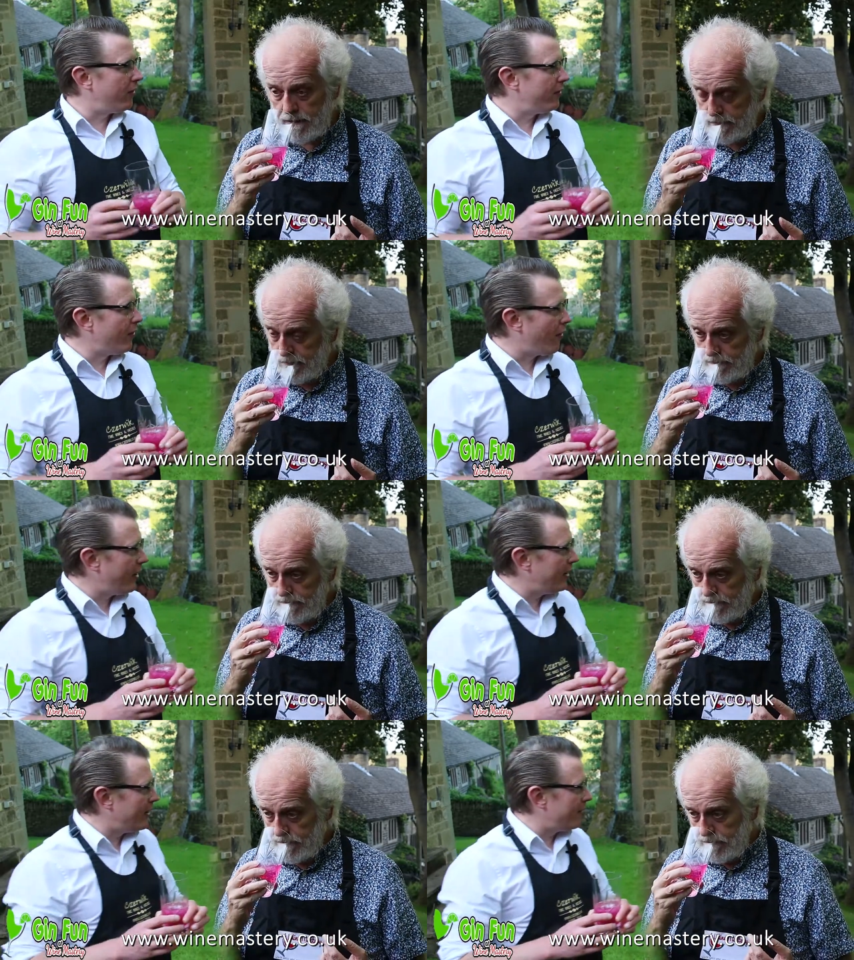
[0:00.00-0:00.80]
Speaker 1: Not
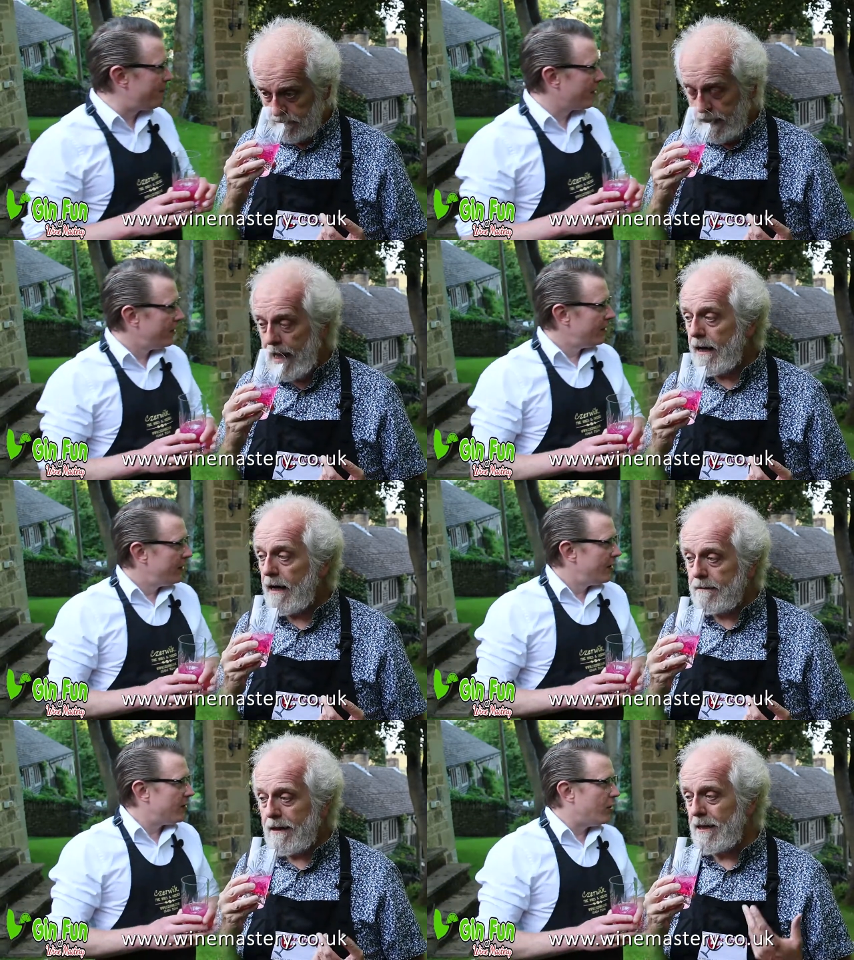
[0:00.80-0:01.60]
a. Um, yeah,
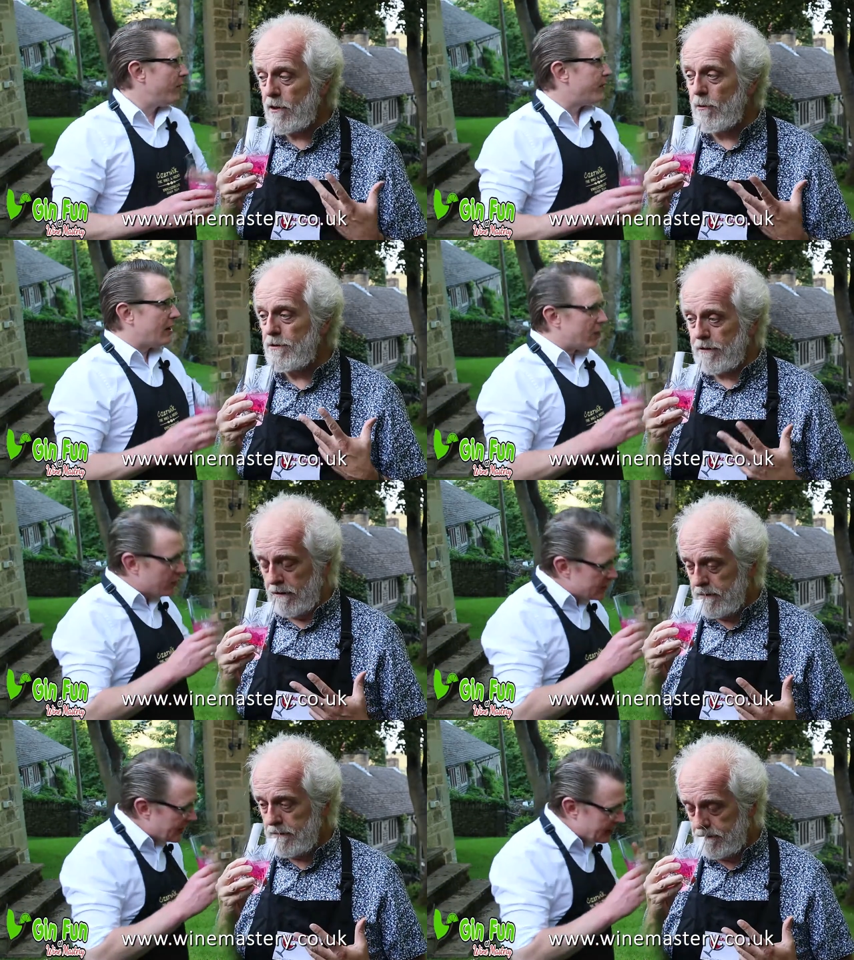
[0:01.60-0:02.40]
yeah. Like you, wouldn't, you,
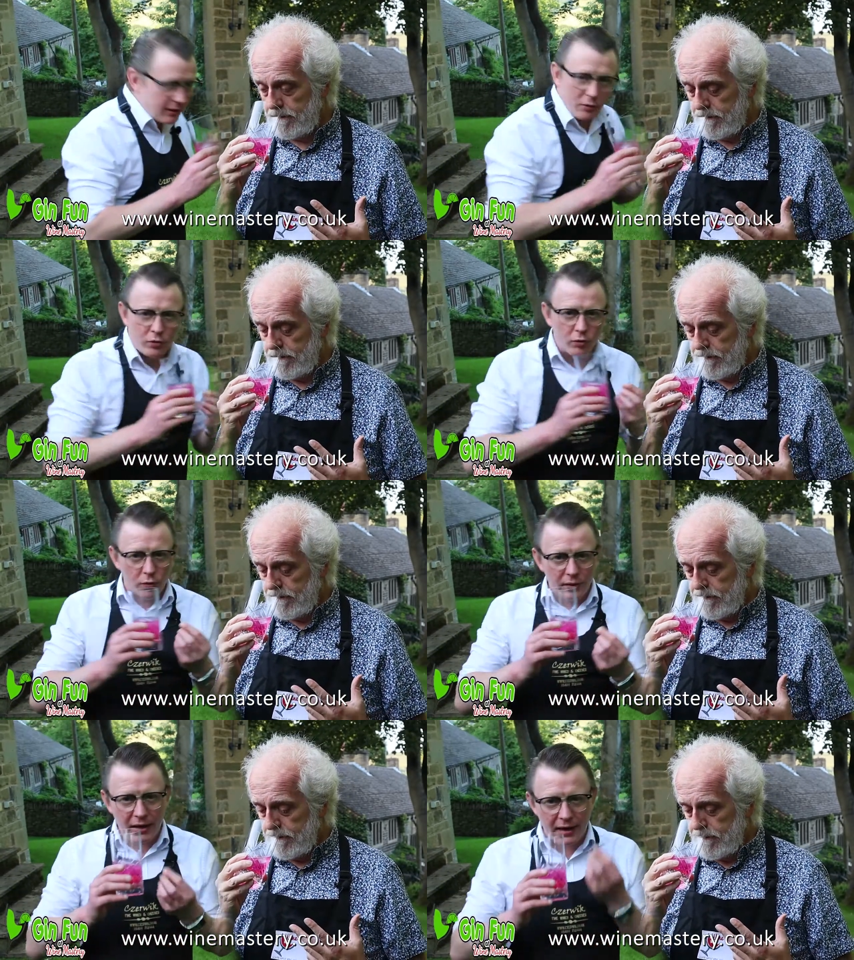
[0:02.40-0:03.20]
wouldn't, take. You, you,
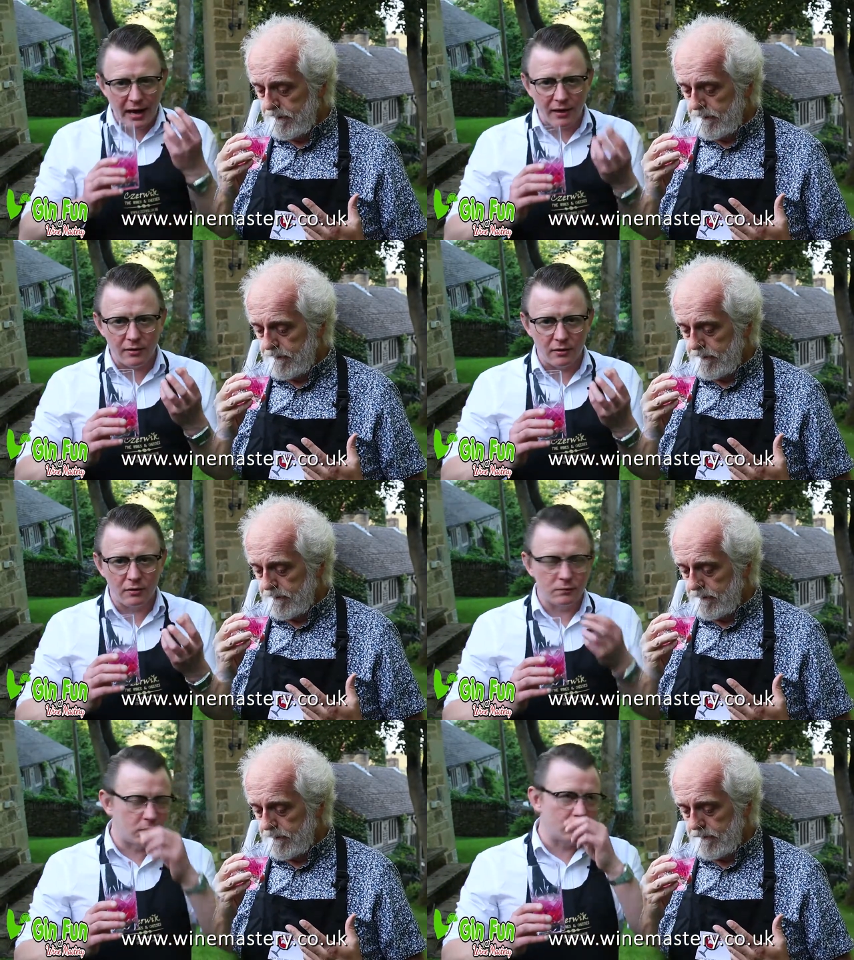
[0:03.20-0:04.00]
wouldn't get that
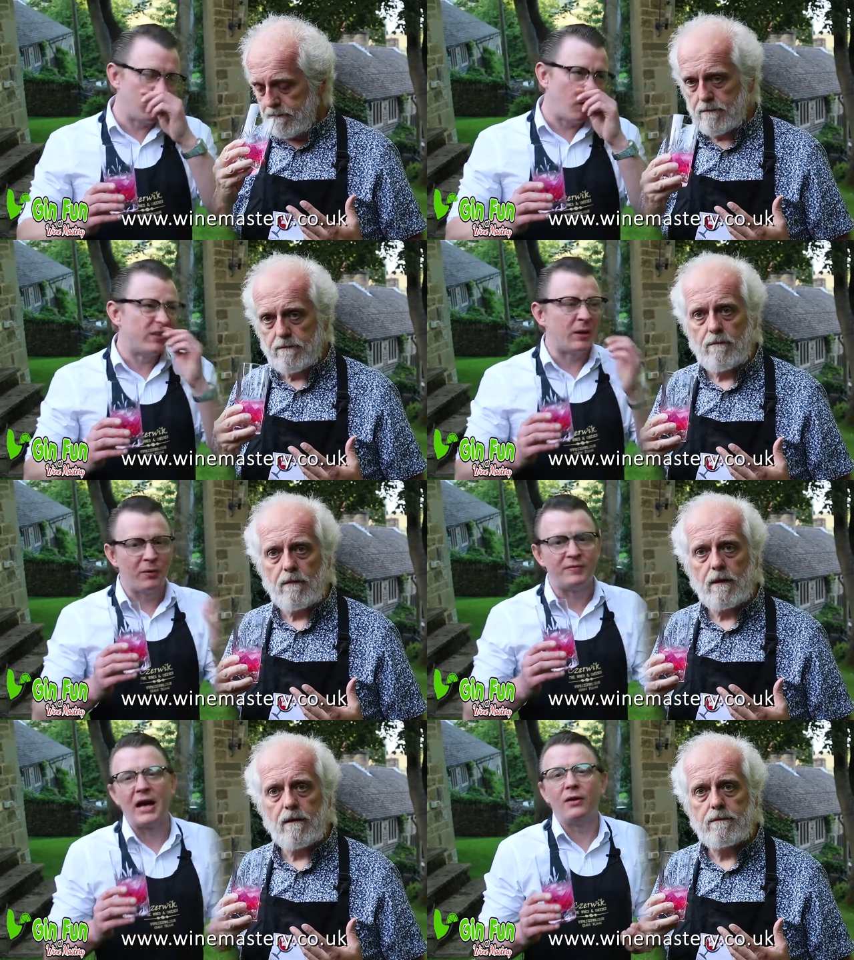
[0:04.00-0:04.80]
obviously
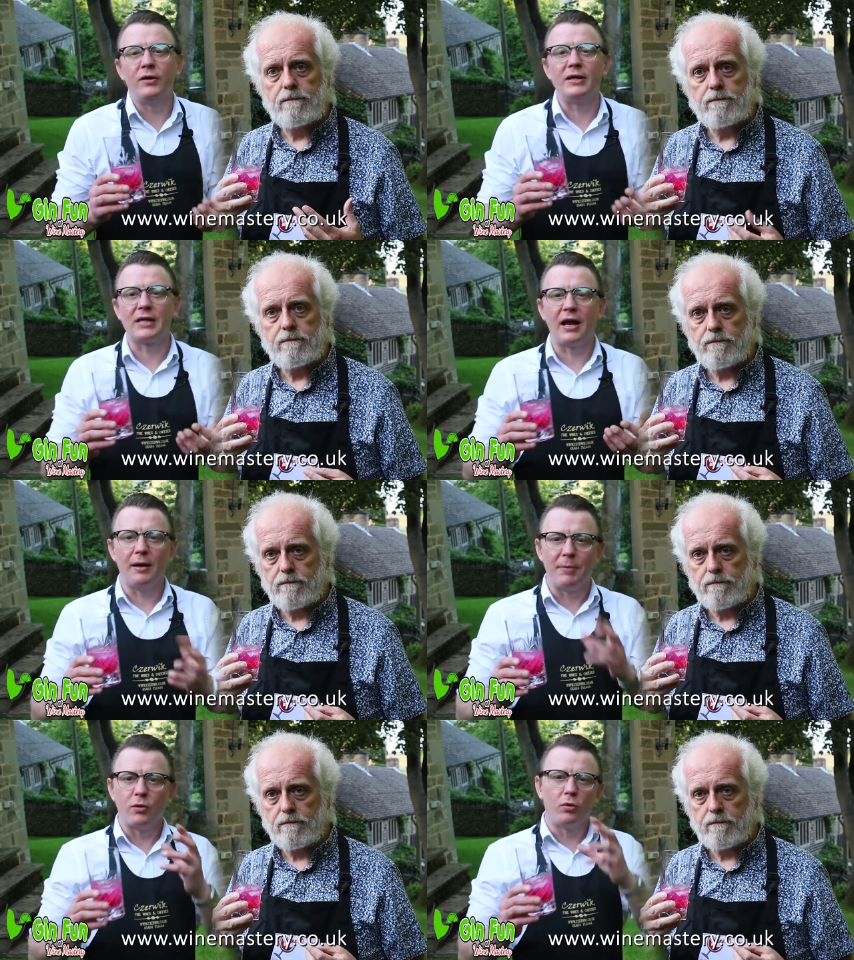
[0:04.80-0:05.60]
we've diluted it slightly
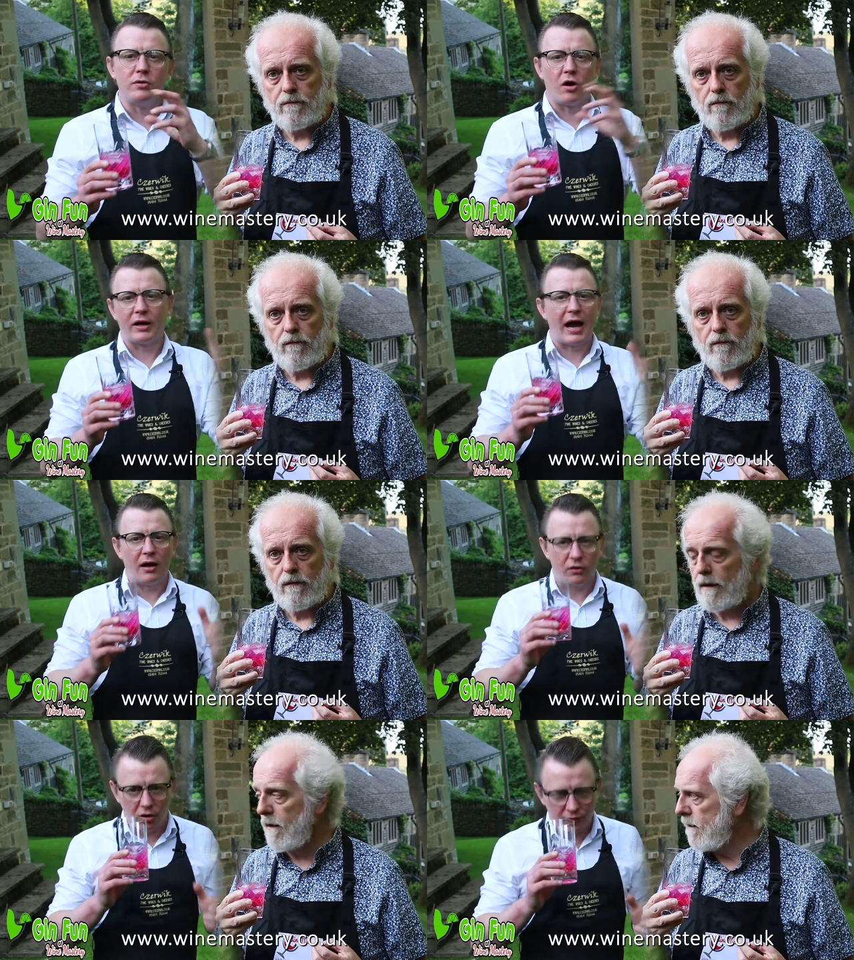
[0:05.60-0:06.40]
here, but you would not get
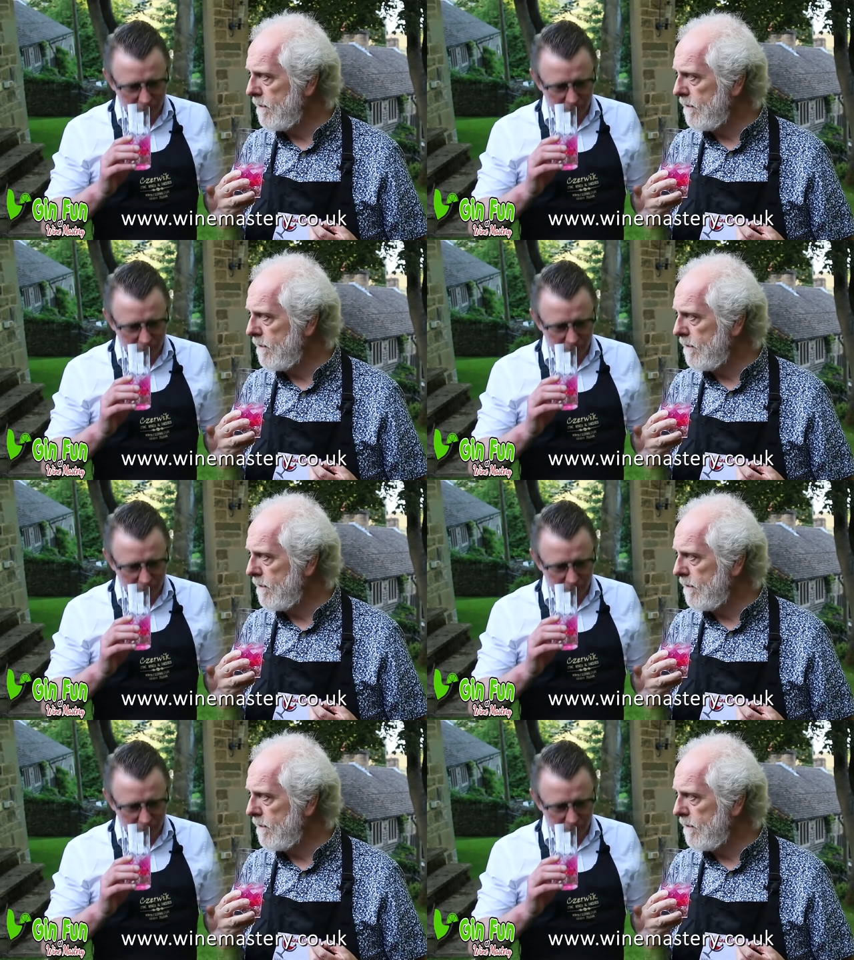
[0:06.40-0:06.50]
alcohol from